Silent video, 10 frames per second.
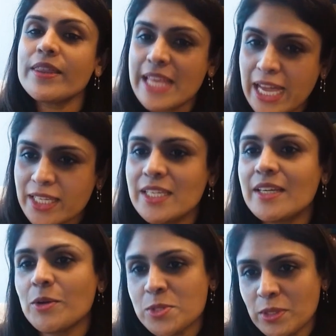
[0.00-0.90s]
That can
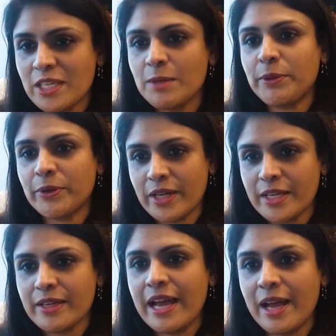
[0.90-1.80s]
also keep your
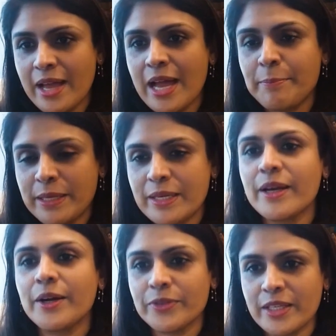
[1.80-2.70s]
gut happy
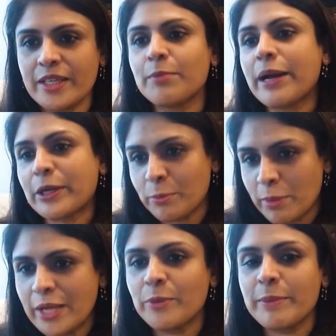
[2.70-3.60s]
and healthy and the
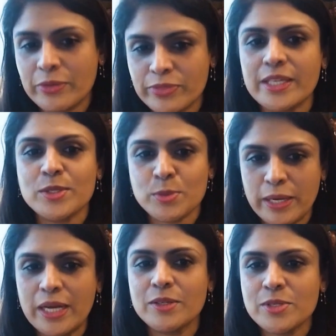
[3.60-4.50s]
microbiome healthy as well.